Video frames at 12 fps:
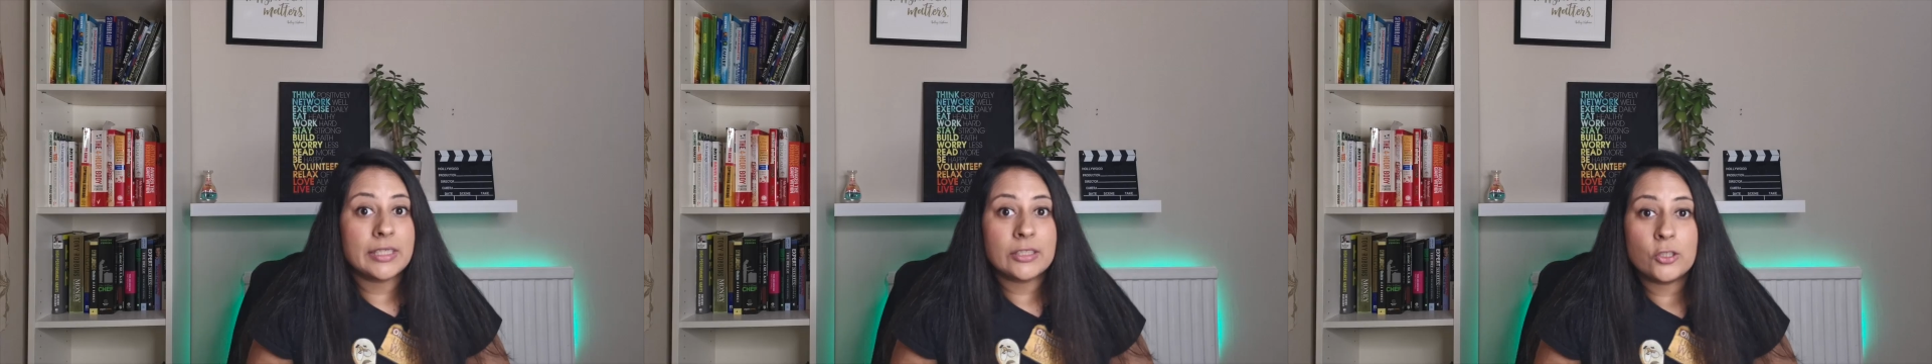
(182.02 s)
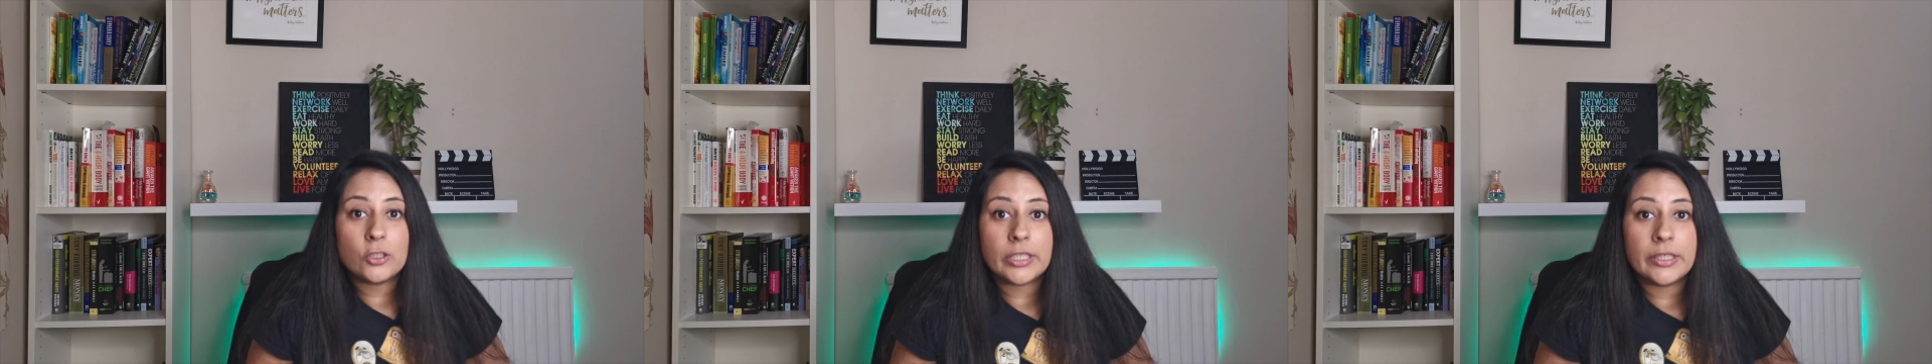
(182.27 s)
is
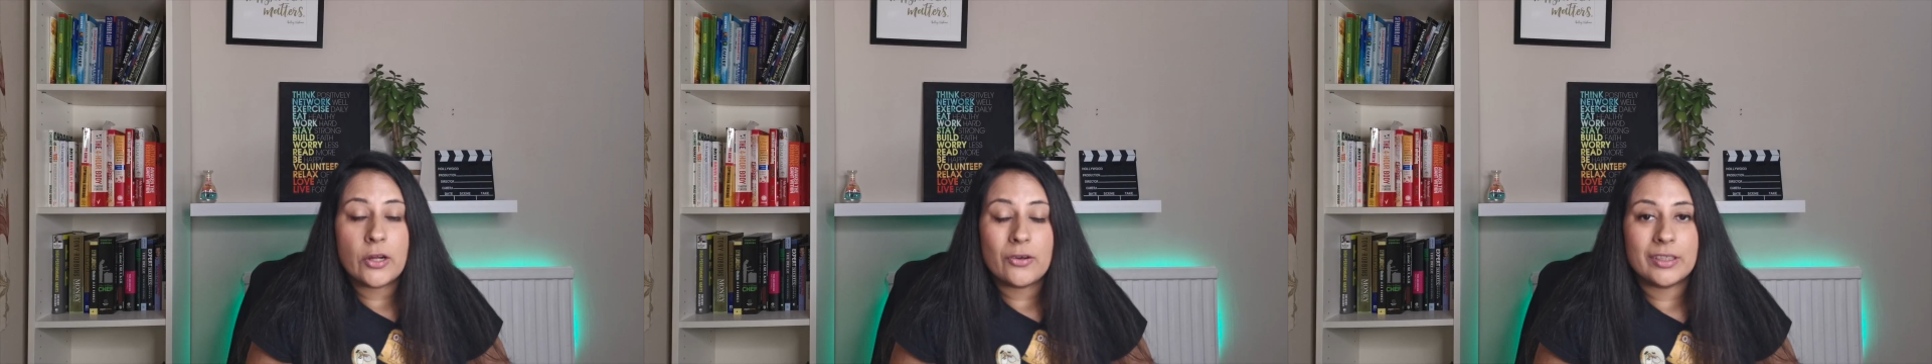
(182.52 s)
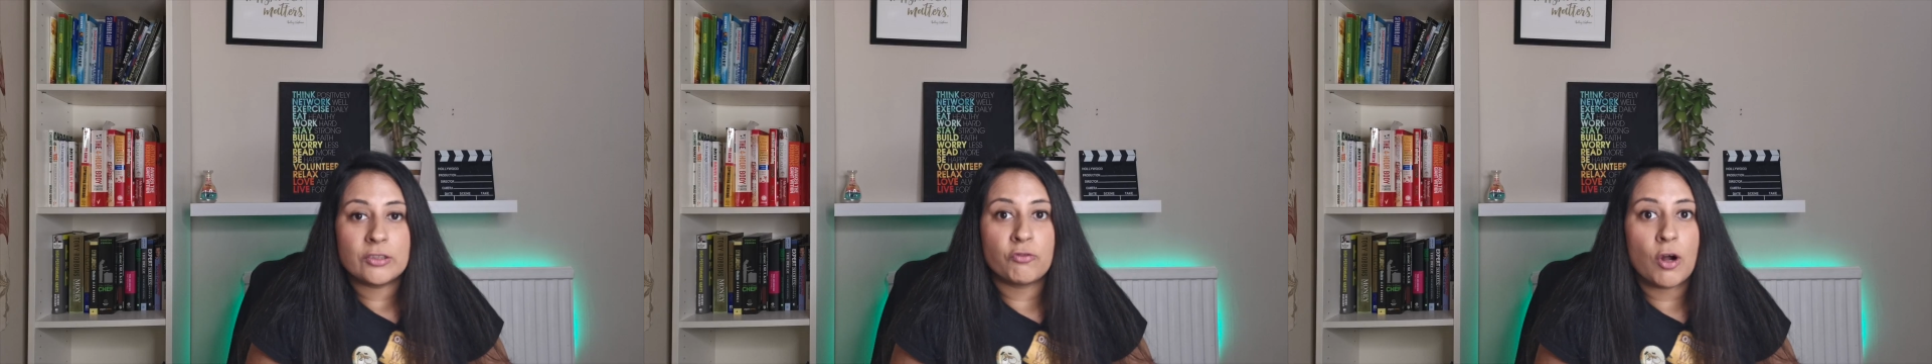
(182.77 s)
usually known
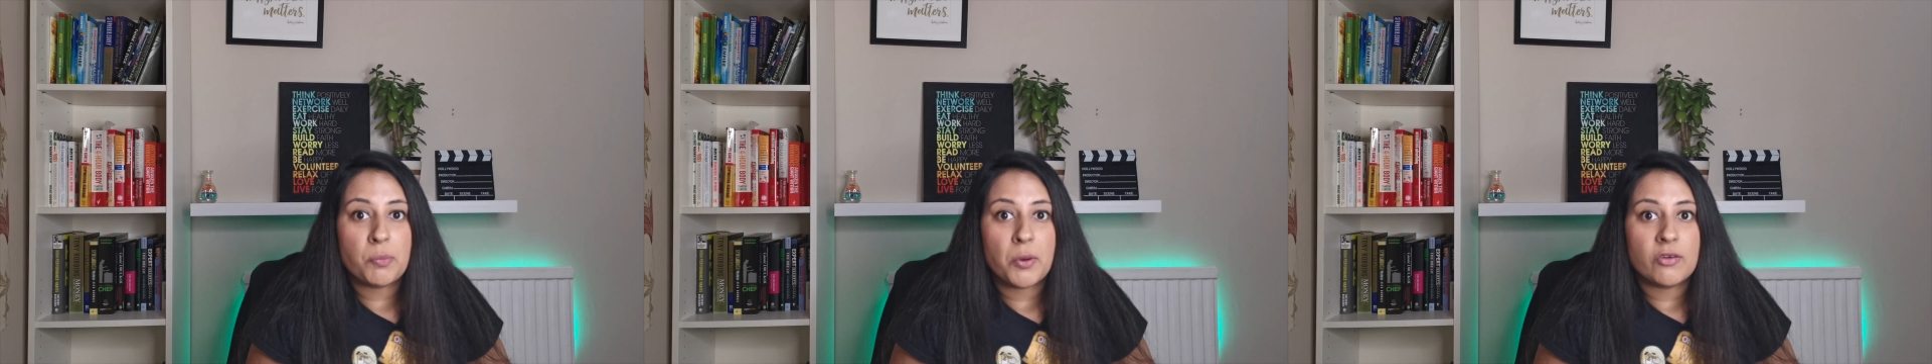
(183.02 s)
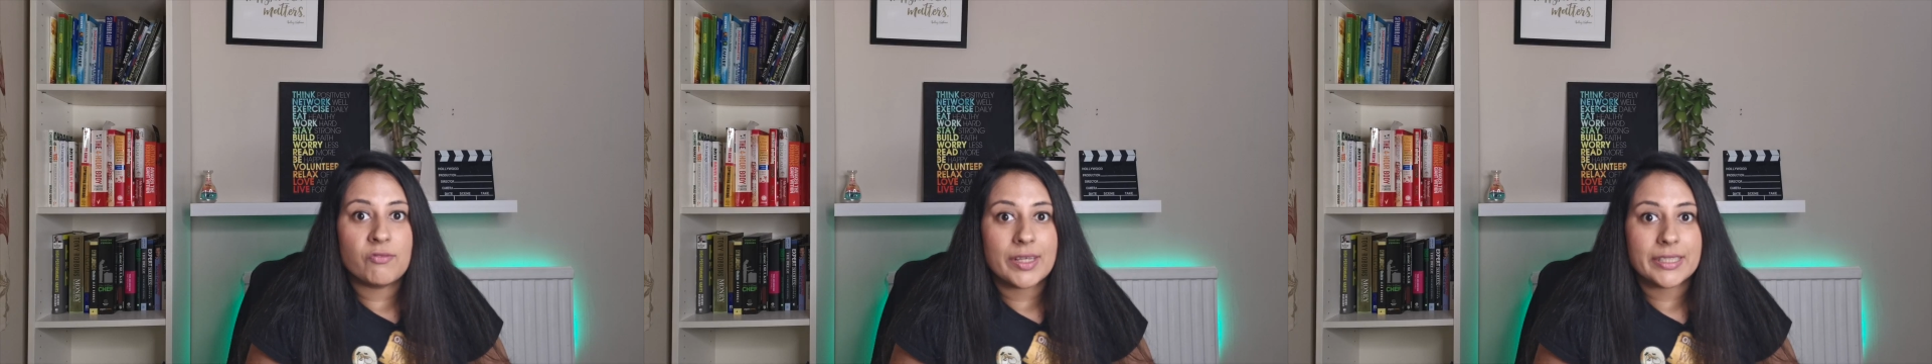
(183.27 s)
as
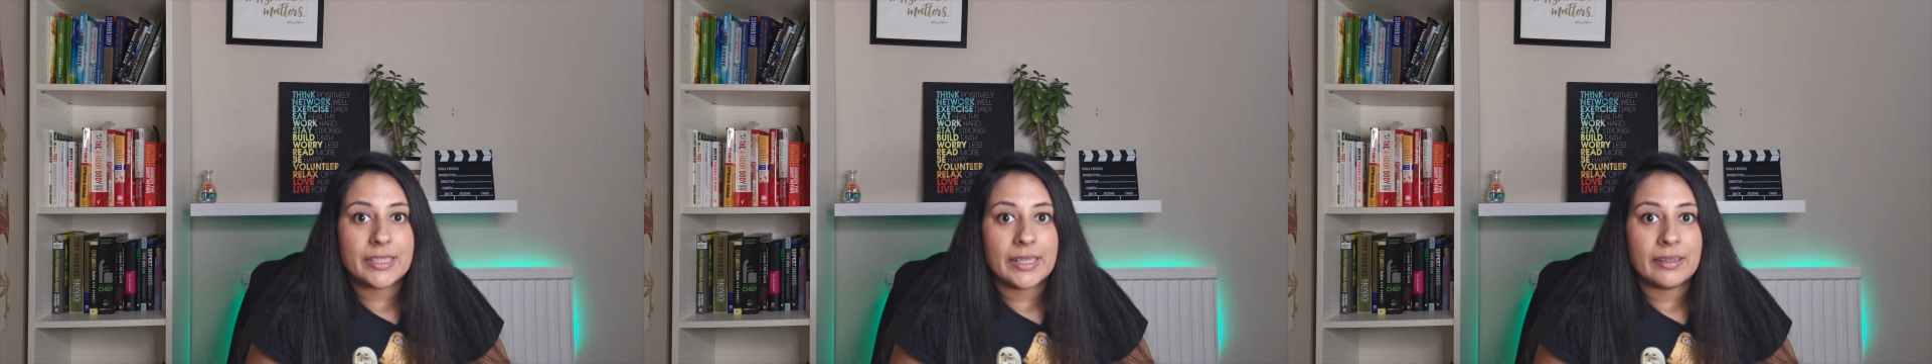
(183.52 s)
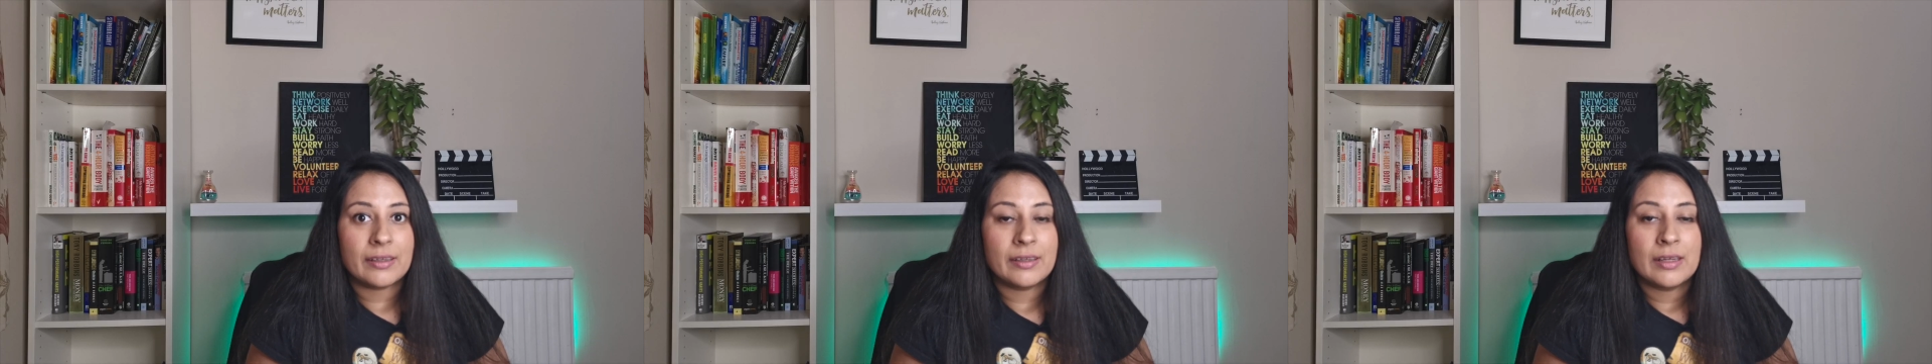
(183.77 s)

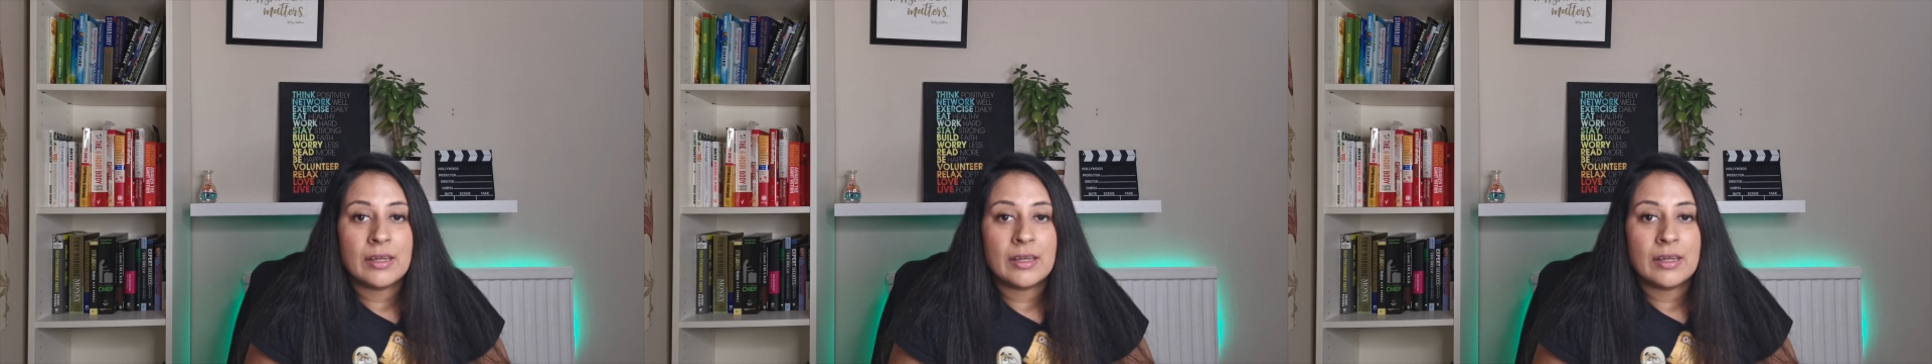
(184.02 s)
robo-investing.